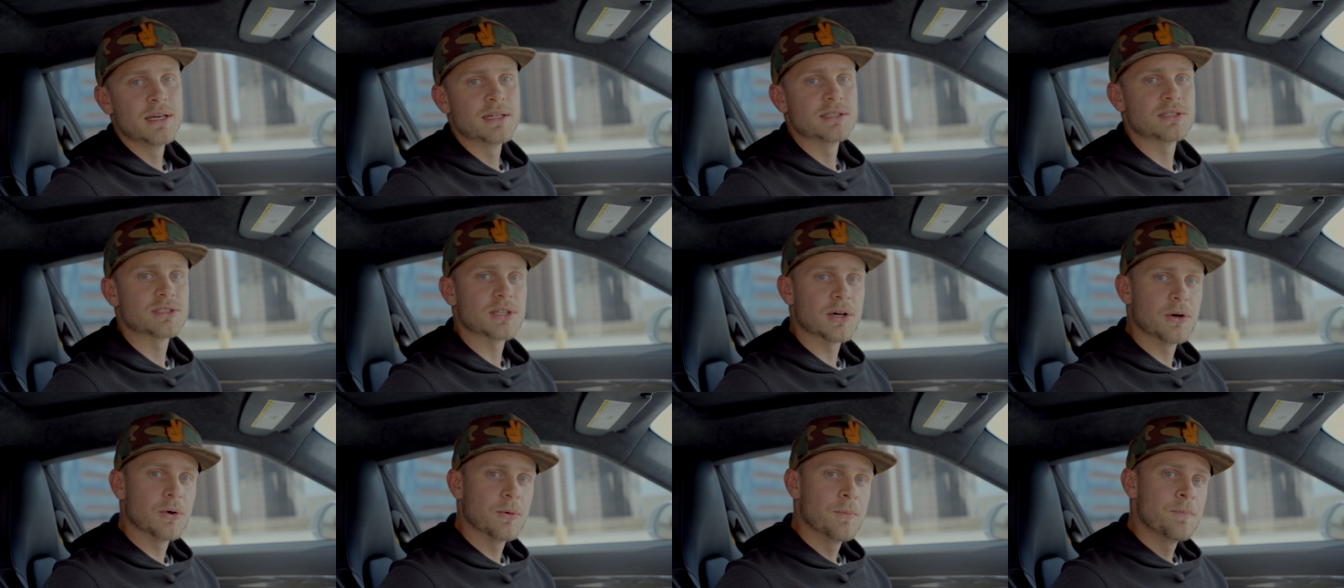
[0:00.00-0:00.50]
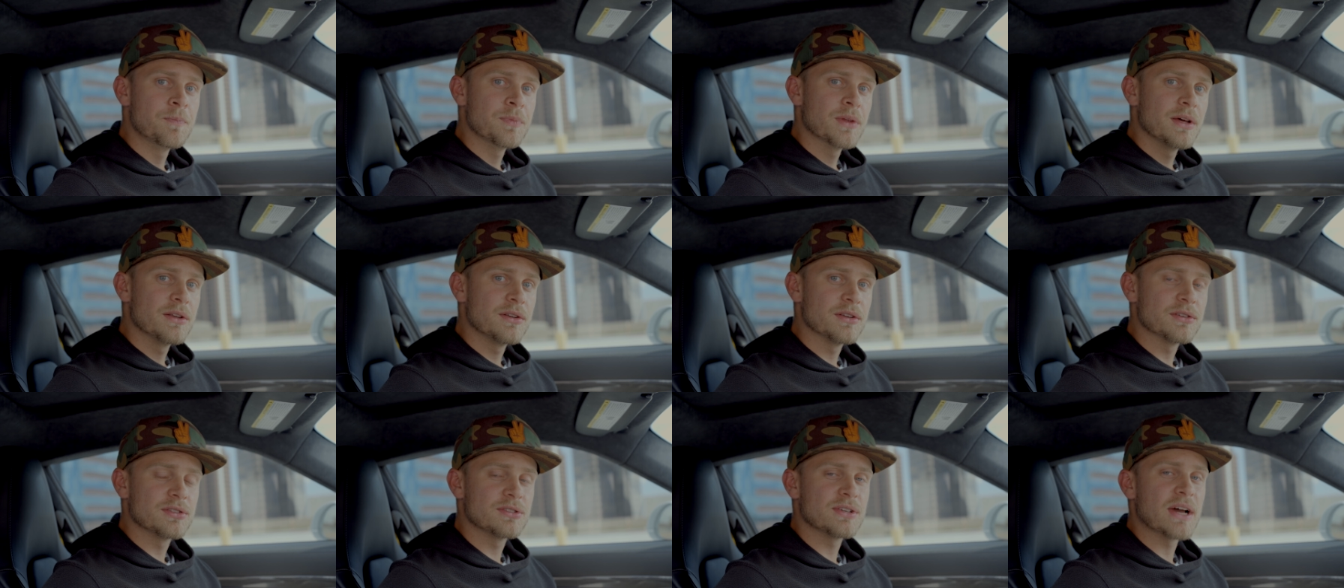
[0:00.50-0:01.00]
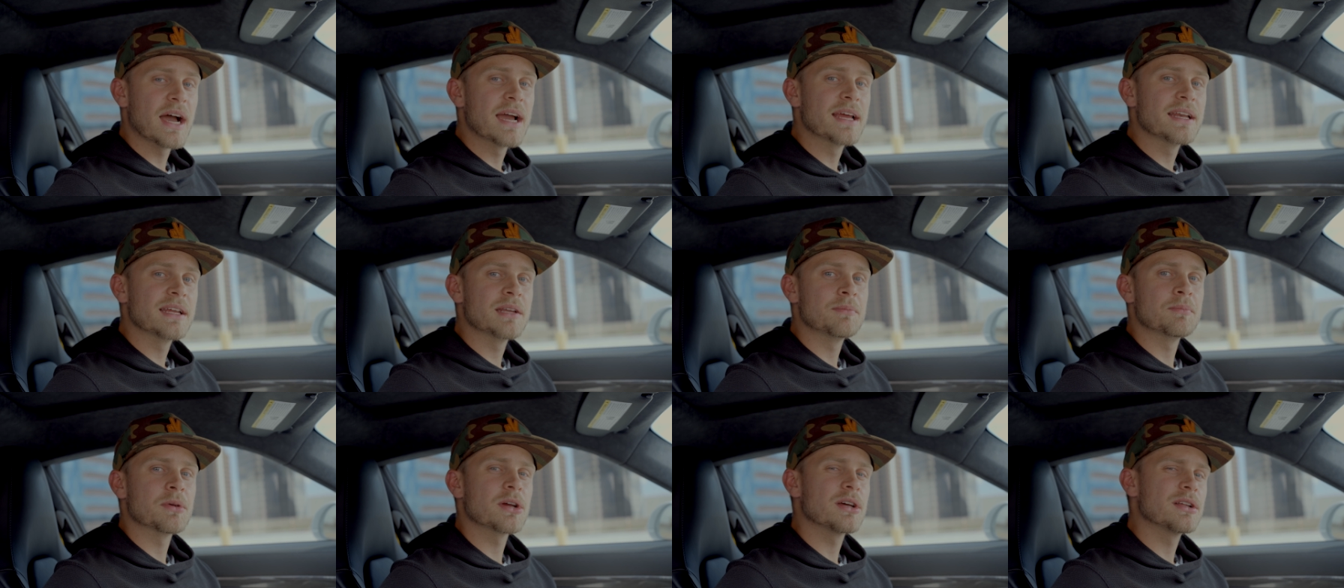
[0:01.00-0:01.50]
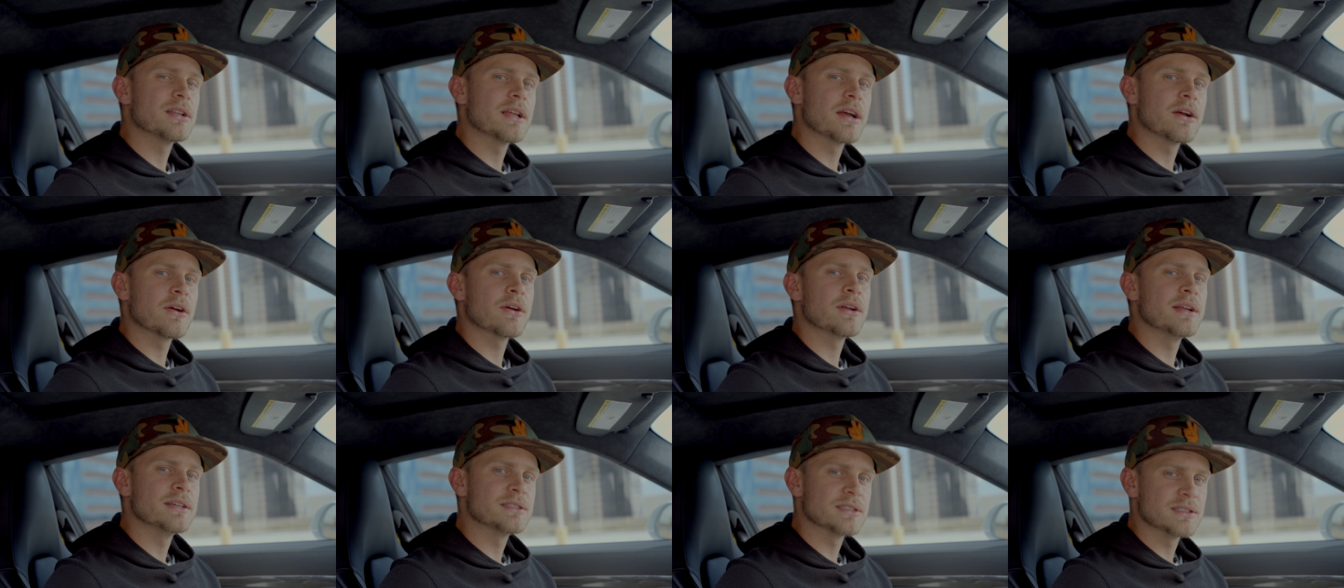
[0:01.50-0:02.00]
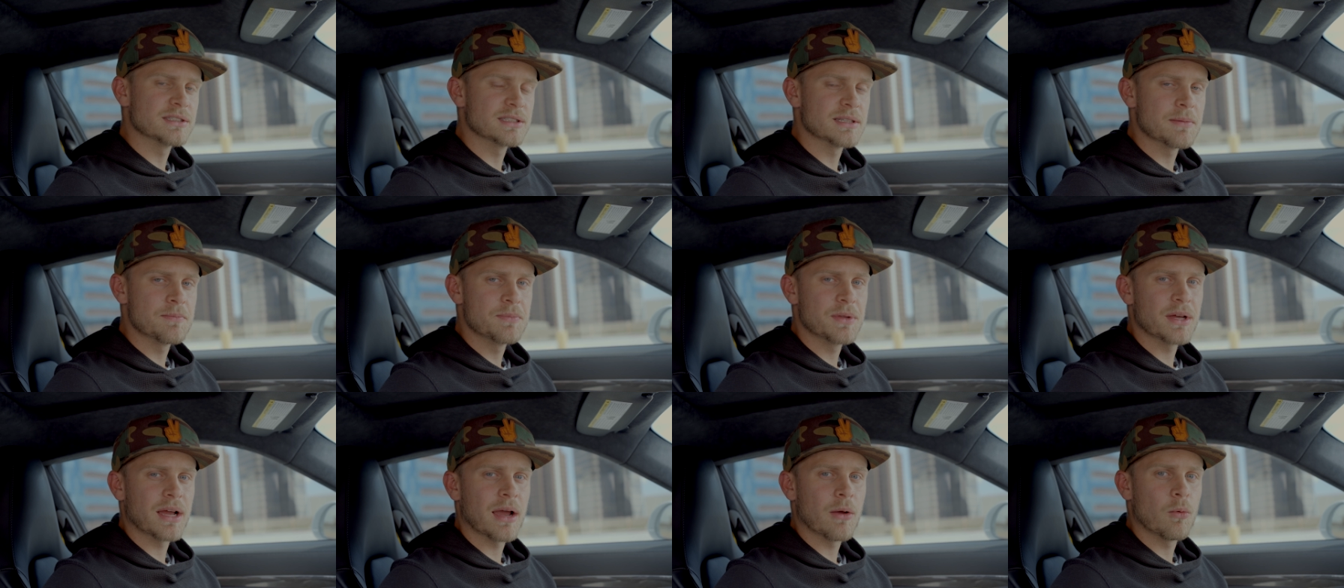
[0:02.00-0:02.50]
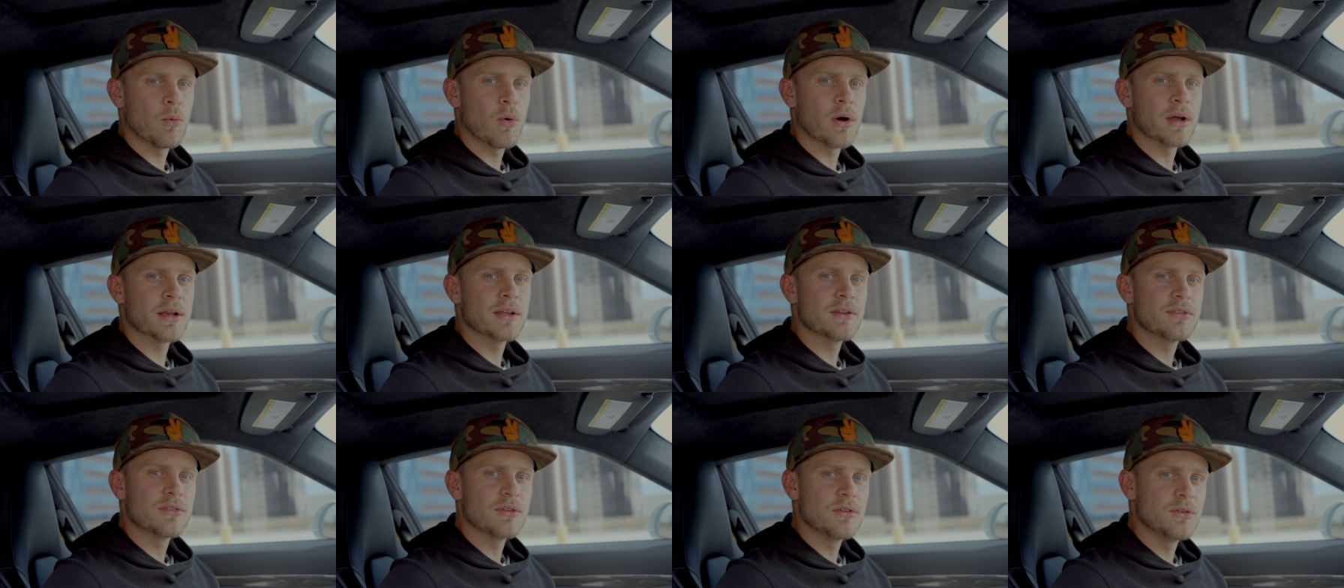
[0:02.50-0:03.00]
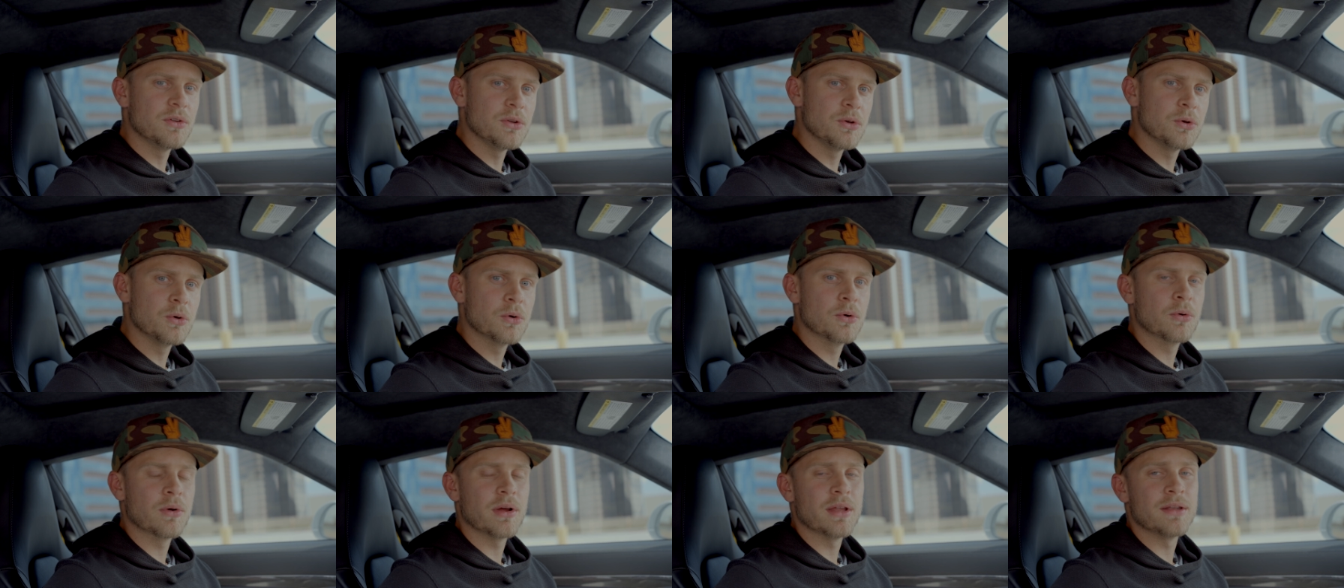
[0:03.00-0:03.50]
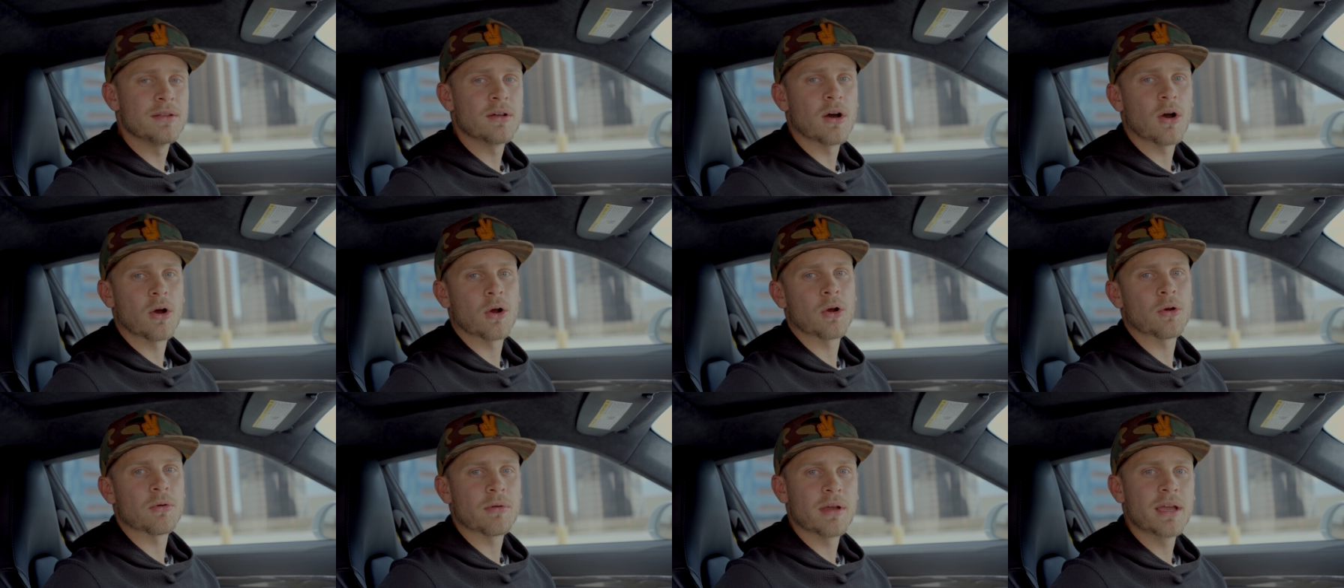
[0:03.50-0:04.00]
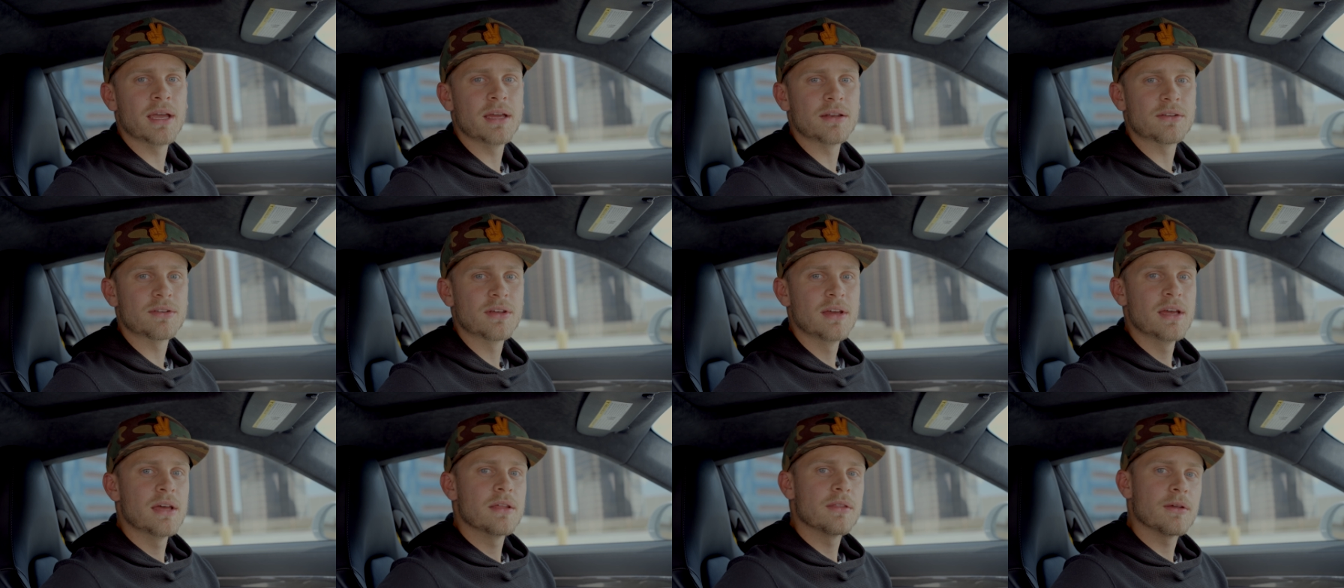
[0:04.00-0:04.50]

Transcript: So decided McLaren isn't something I wanted to do in the R8.